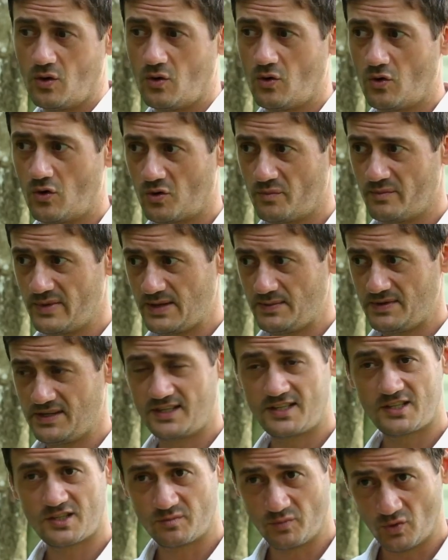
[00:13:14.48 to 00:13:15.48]
or maybe
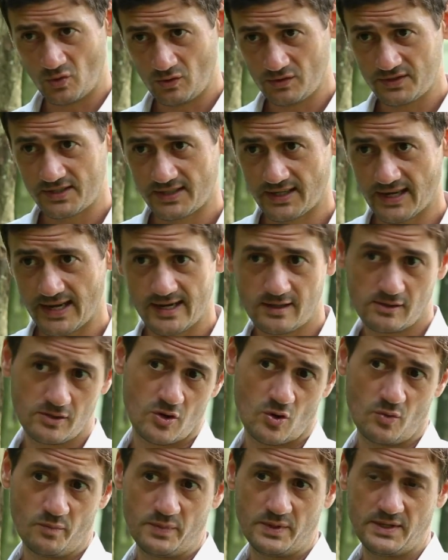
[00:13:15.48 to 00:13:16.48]
small-scale
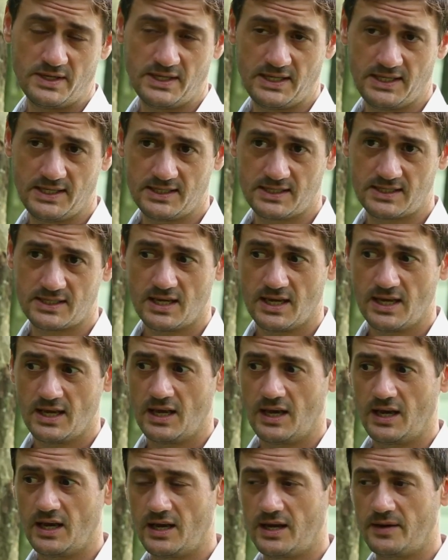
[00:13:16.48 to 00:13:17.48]
companies
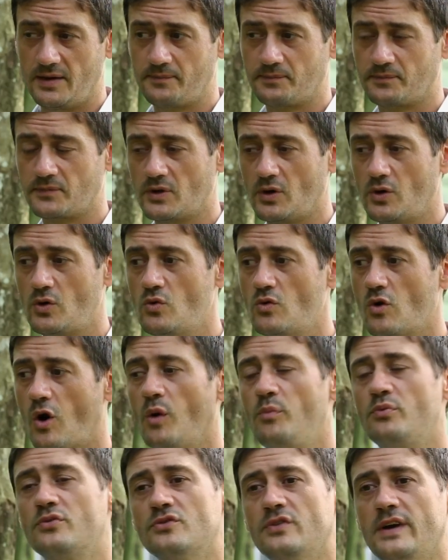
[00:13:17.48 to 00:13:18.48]
um, who
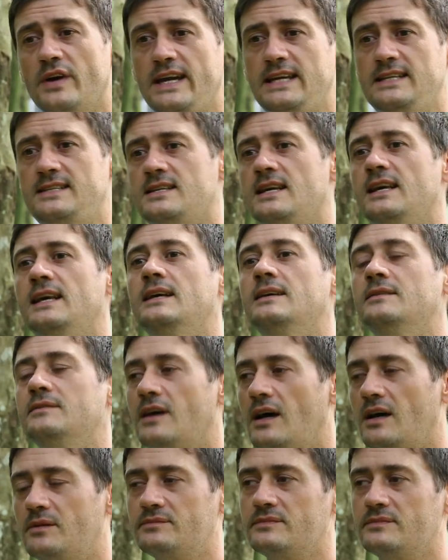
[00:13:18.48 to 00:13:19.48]
operate
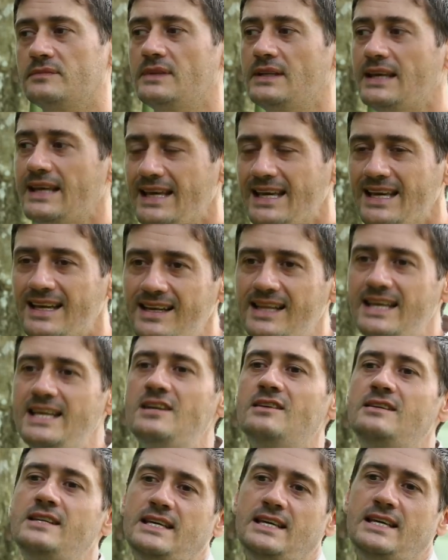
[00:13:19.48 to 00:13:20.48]
um,
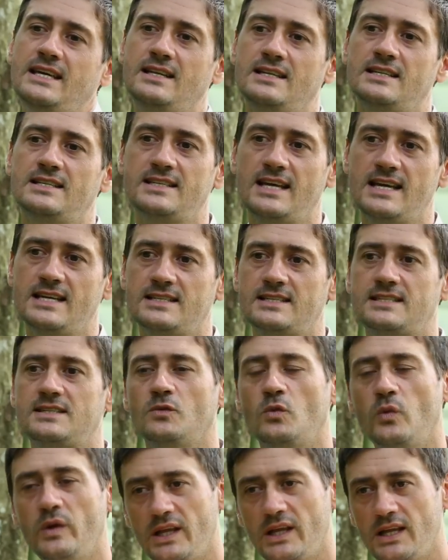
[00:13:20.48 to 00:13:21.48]
illegally in the sense
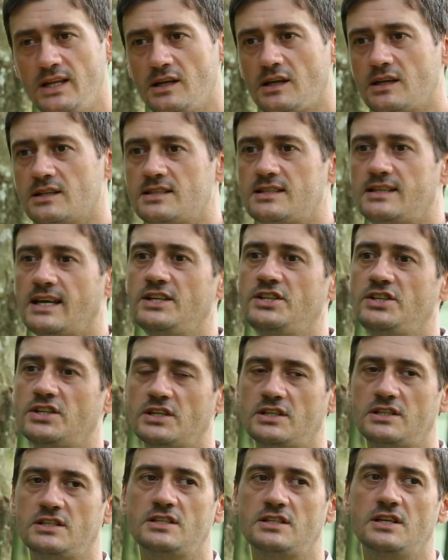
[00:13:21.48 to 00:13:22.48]
within the
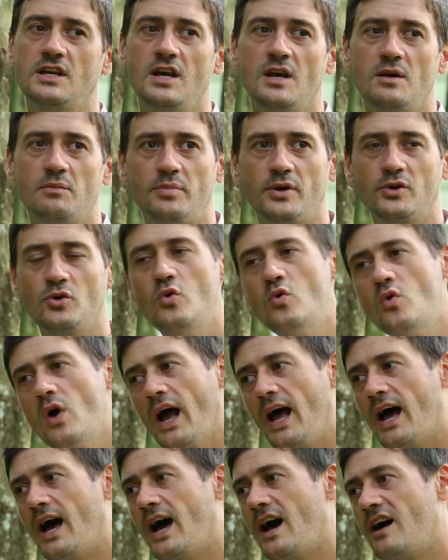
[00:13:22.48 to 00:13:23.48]
concessions, but who
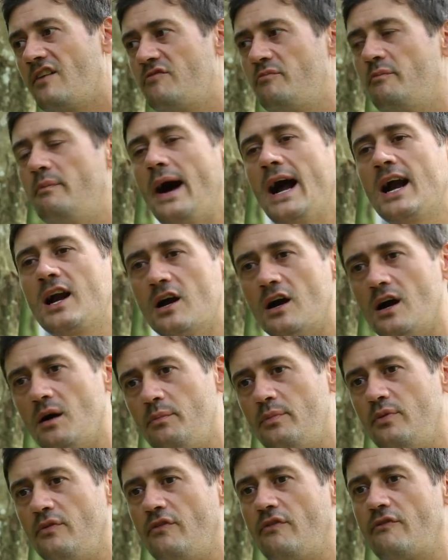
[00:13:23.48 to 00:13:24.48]
have
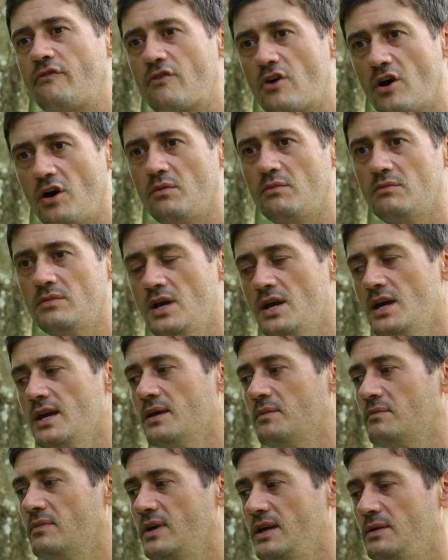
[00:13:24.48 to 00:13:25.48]
backup from
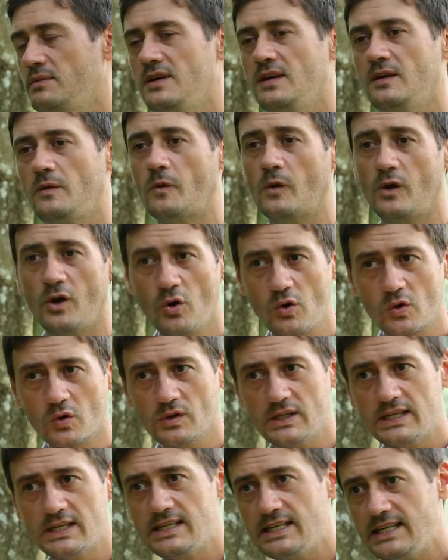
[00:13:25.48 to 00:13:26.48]
maybe the
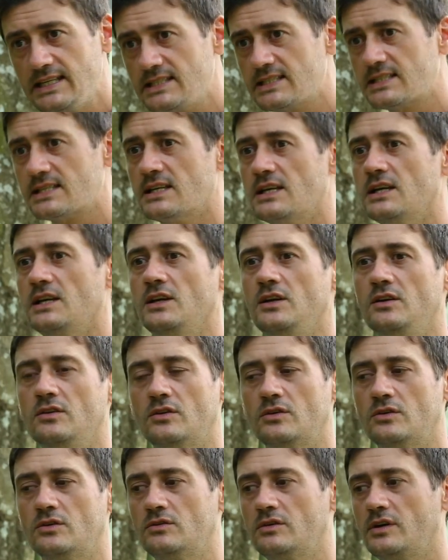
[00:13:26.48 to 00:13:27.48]
local elite, you
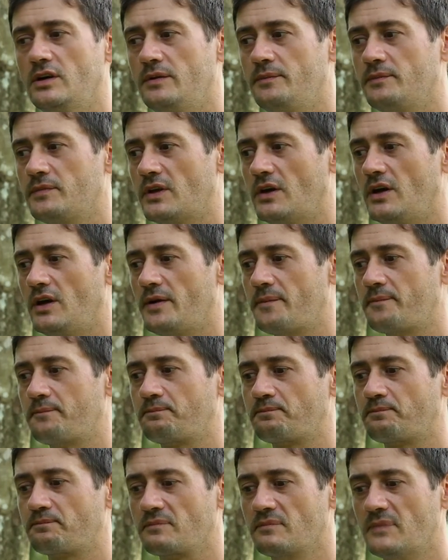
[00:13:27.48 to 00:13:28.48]
know, um,
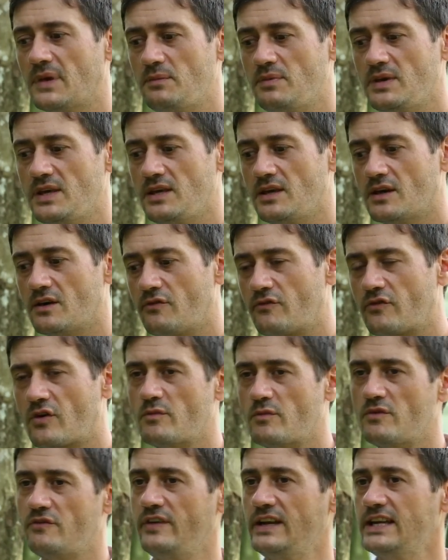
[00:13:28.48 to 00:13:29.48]
um, maybe uh,
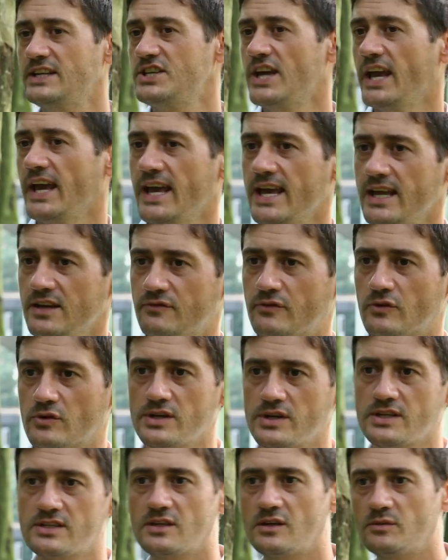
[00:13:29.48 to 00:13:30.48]
from a village head,
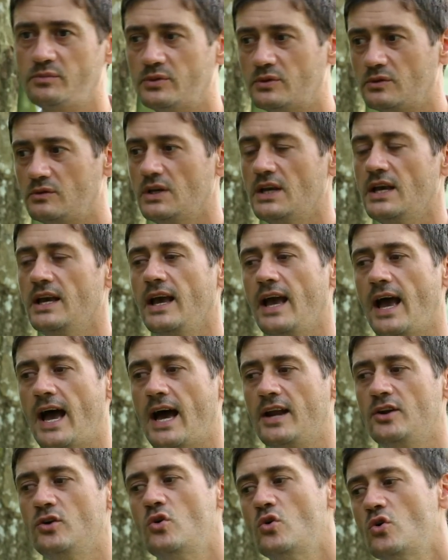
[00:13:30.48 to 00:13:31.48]
for example,
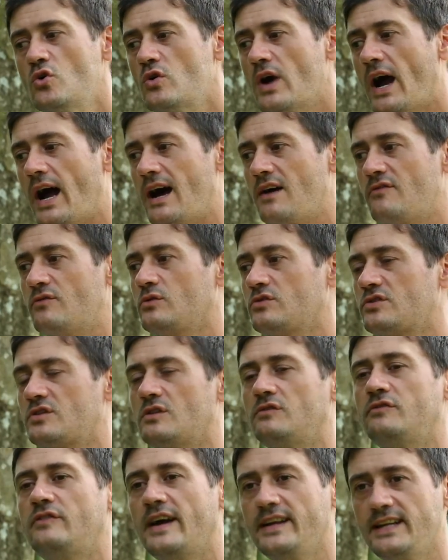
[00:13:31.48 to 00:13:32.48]
and who have
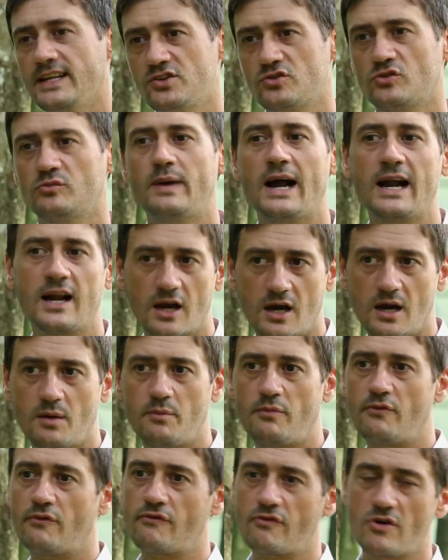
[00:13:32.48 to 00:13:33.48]
also financial backup
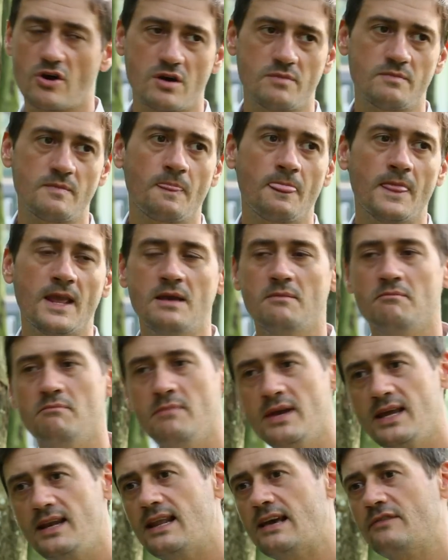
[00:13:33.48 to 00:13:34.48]
from
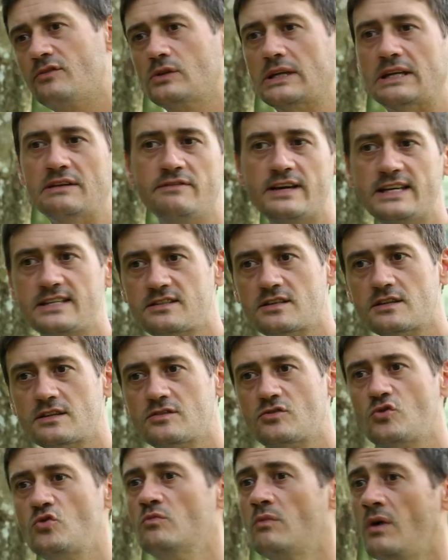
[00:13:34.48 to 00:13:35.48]
mid-level
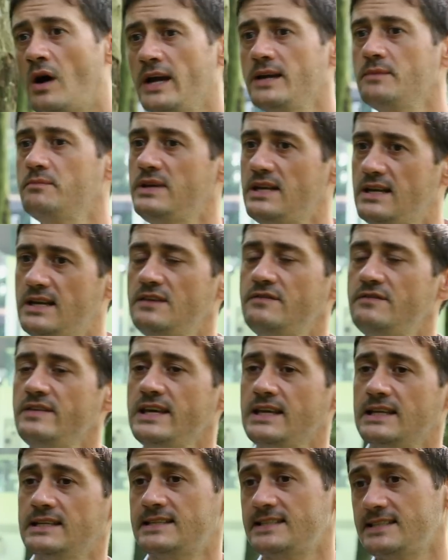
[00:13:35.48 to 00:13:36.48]
investors who might be
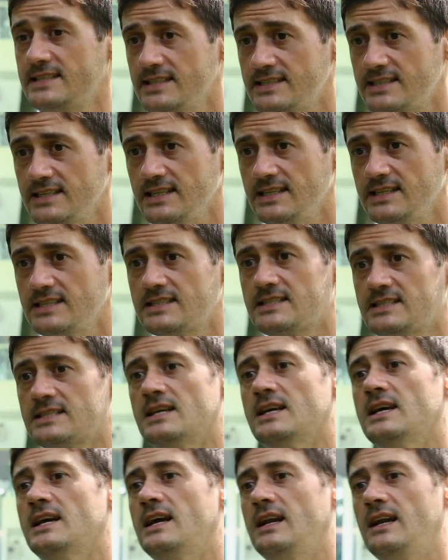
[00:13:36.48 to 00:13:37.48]
living in cities
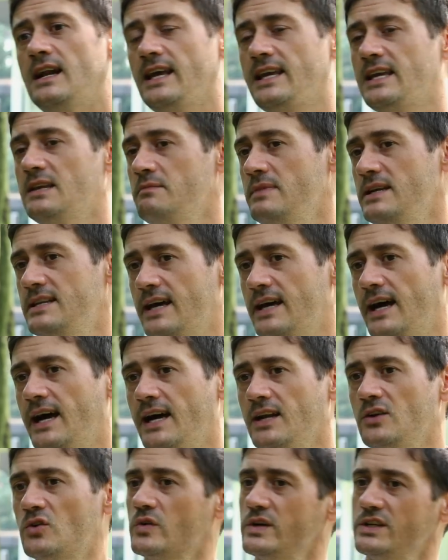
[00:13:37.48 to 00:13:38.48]
like in
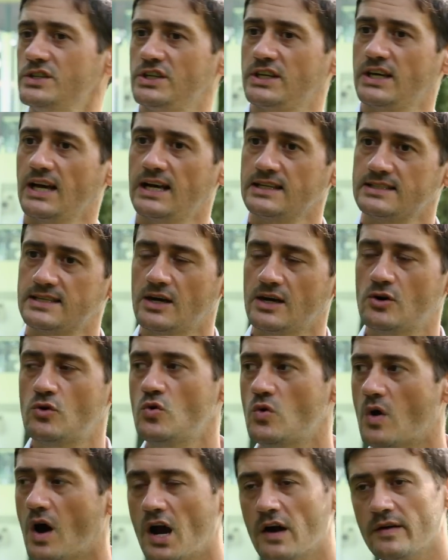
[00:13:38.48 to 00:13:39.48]
Medan or in Jakarta
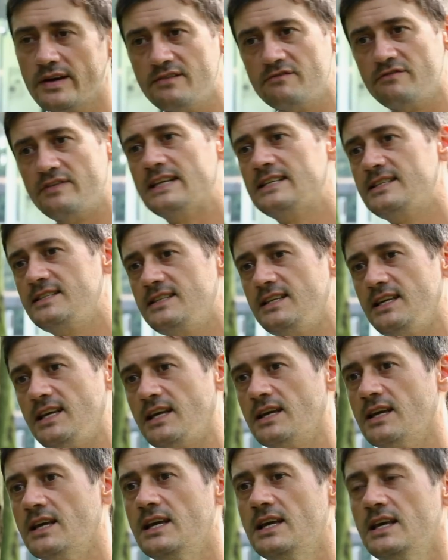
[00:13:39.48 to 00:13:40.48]
who are
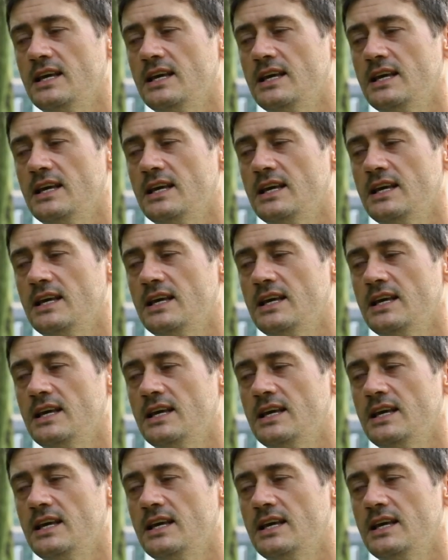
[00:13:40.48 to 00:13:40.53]
investing